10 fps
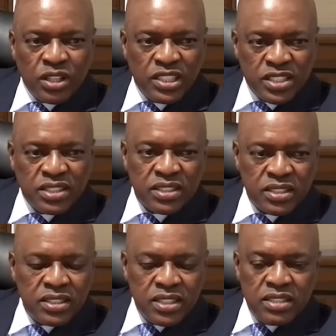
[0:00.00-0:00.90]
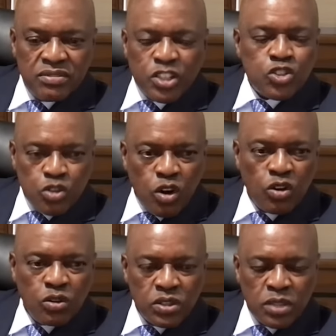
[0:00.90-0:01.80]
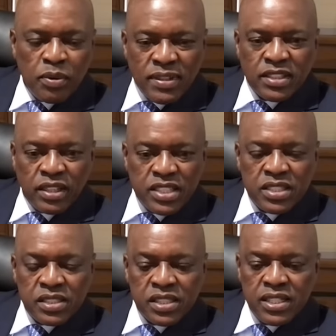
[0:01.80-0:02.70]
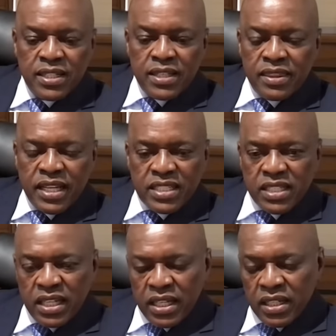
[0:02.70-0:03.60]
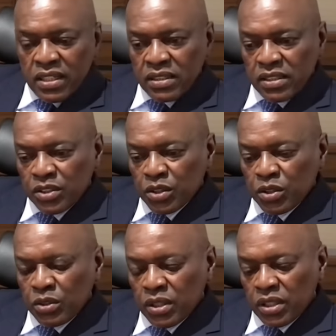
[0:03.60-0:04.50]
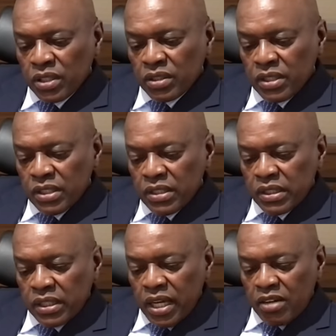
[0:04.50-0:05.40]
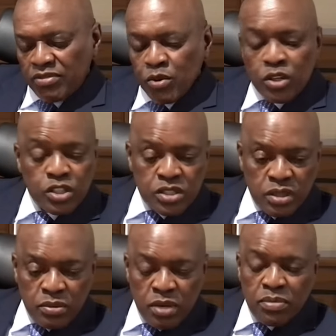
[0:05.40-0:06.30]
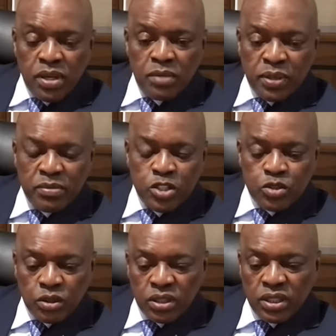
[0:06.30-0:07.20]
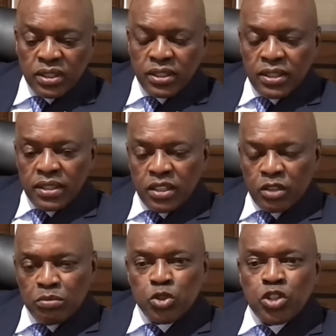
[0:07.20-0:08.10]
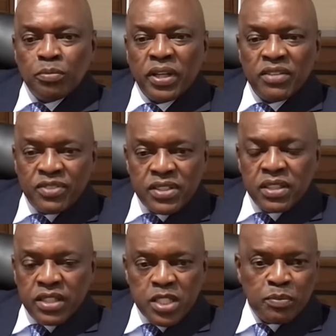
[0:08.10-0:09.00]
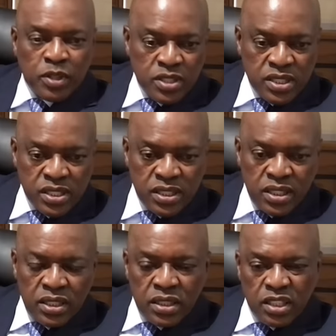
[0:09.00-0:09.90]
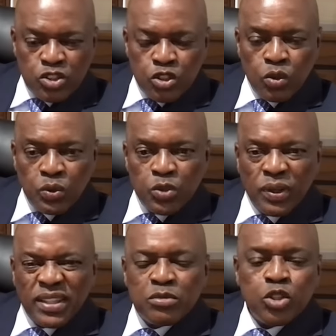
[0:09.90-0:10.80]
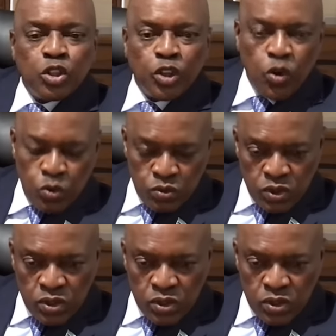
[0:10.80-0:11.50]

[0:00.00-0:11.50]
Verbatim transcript: relations, very strong diplomatic relations that uh, you know. Uh, uh, are focused, uh, uh, premised on on mutual benefit and reciprocity. And so we'd want them to grow.